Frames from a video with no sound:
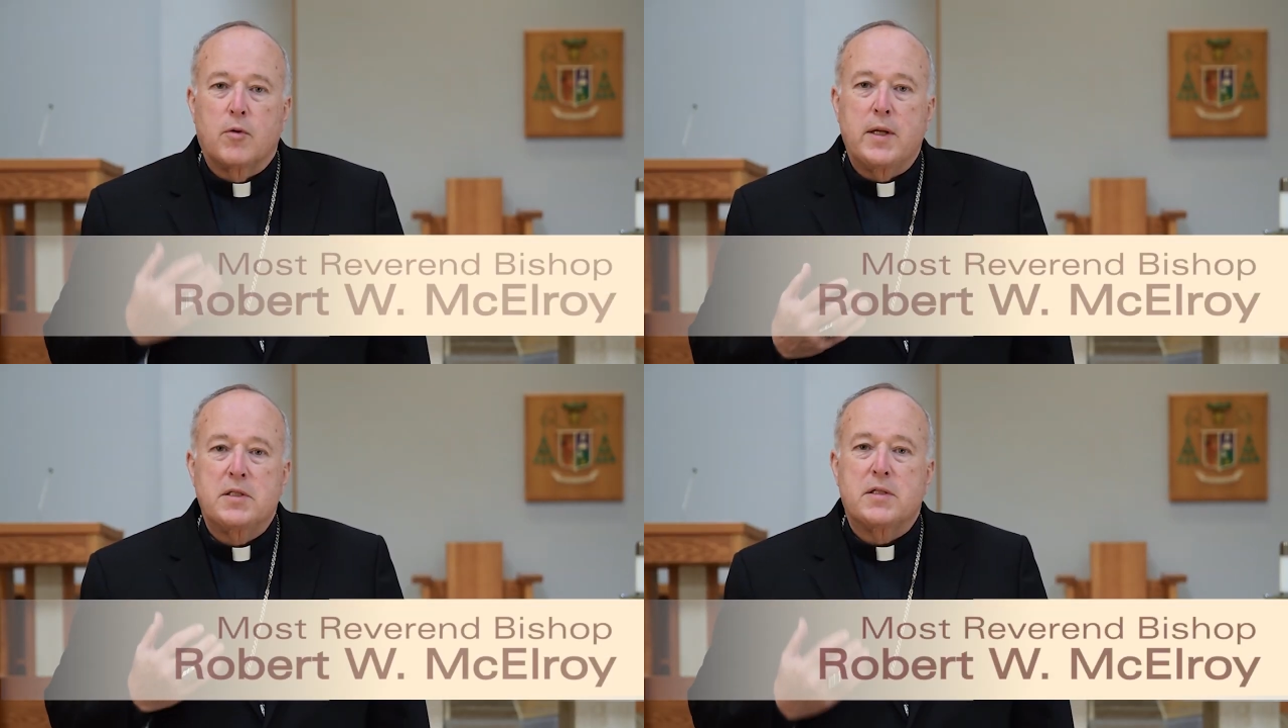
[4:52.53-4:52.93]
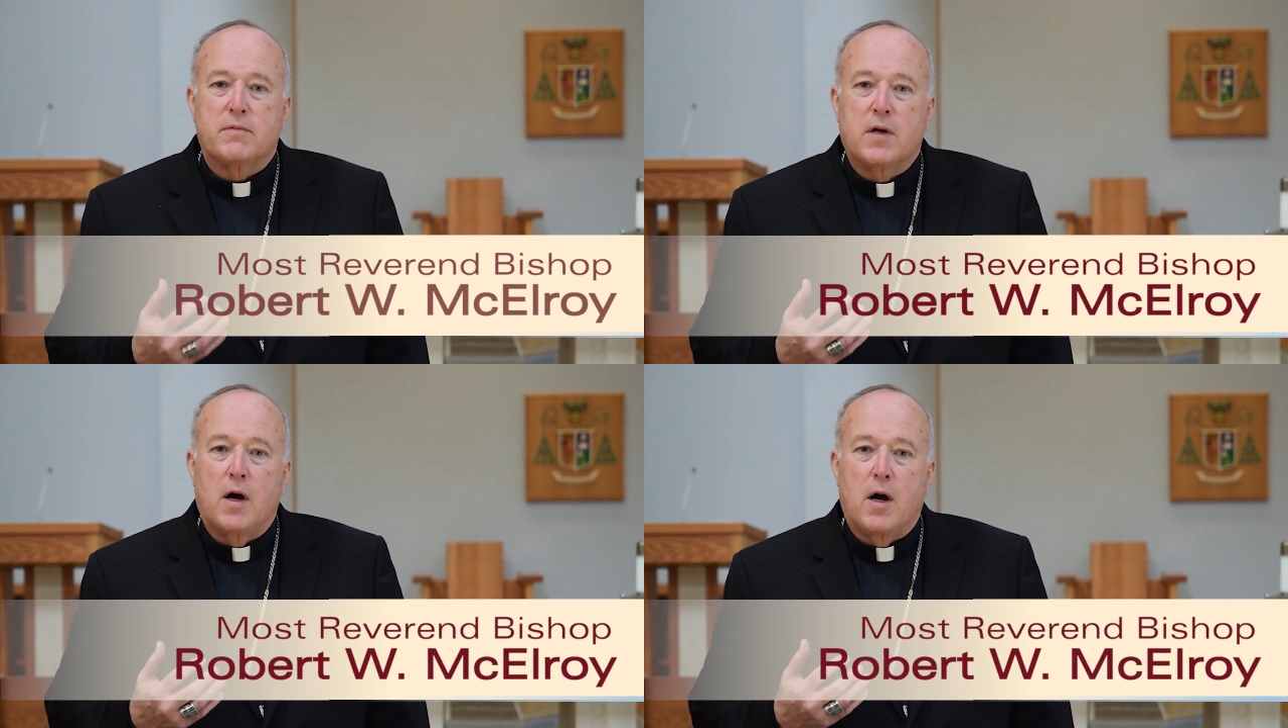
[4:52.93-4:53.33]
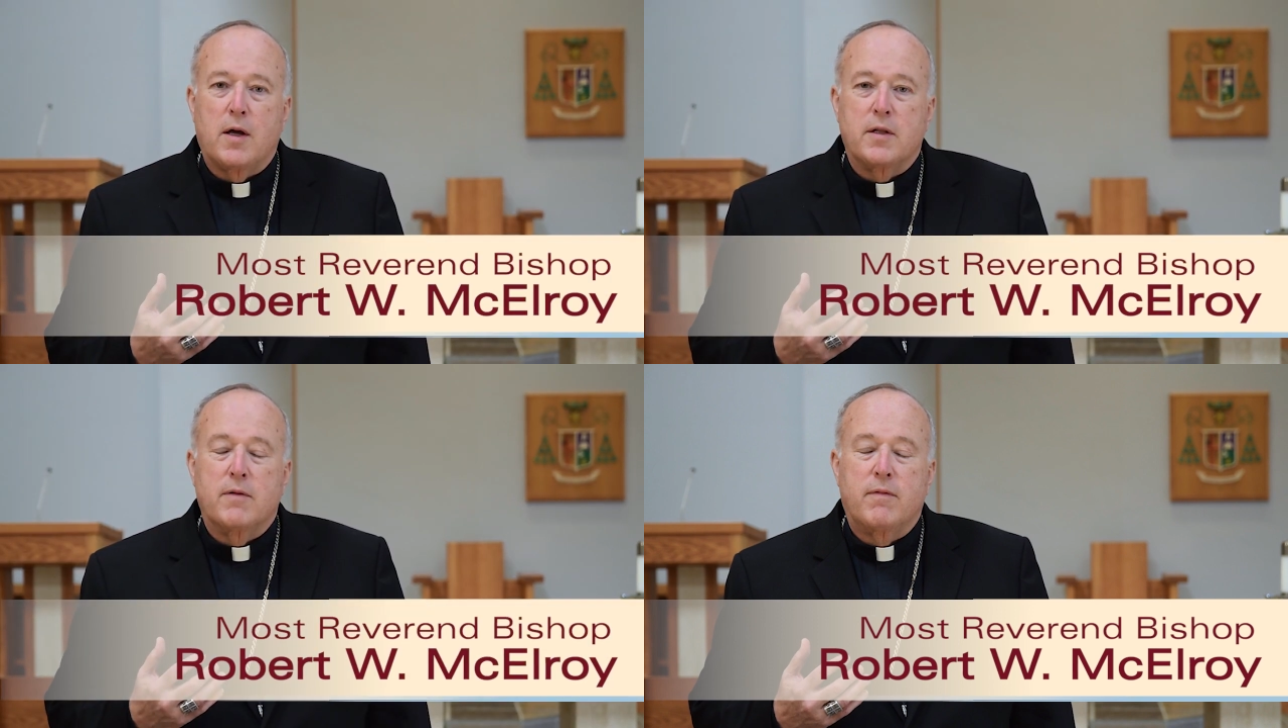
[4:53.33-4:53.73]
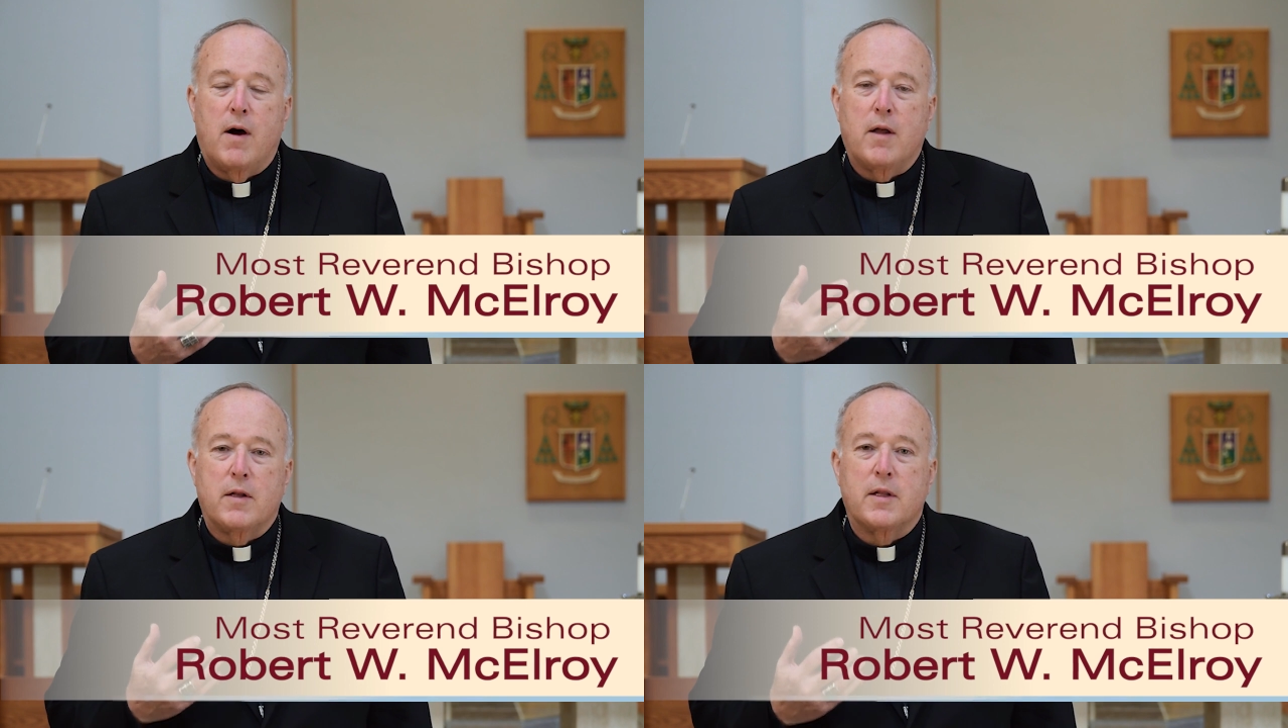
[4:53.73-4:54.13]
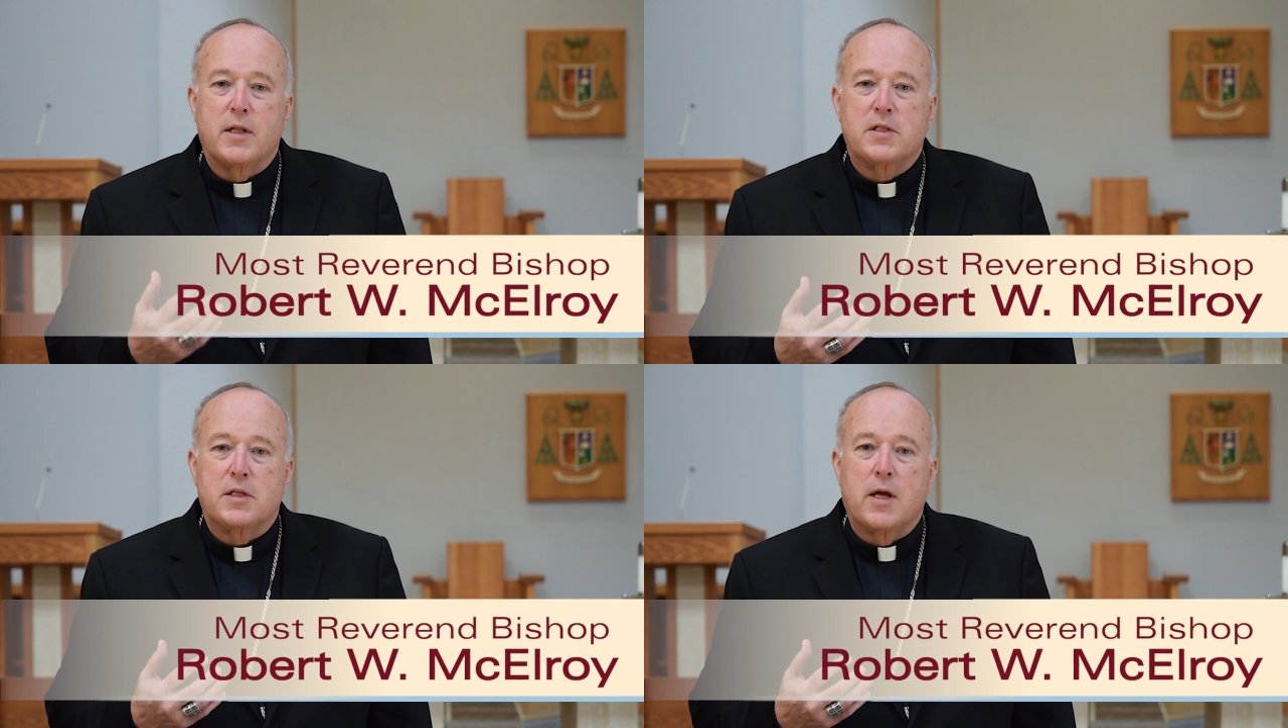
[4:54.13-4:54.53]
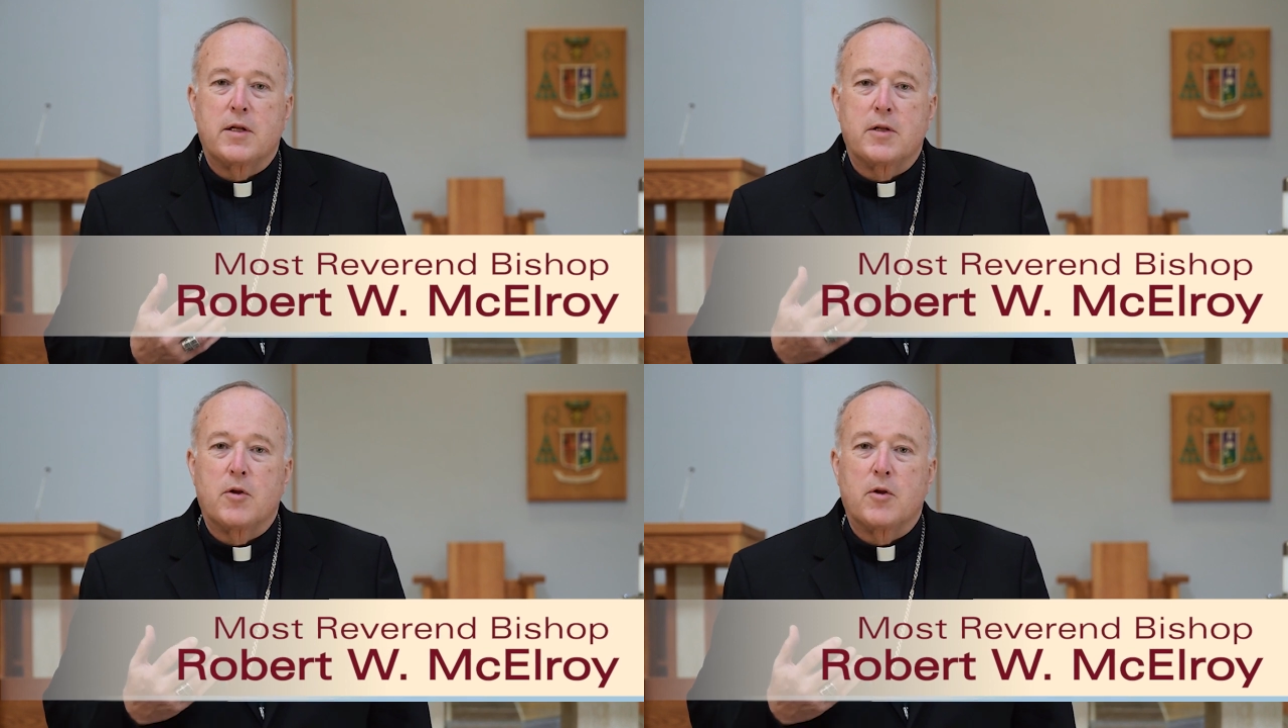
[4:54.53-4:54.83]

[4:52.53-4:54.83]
grace of God, the Father, the Son,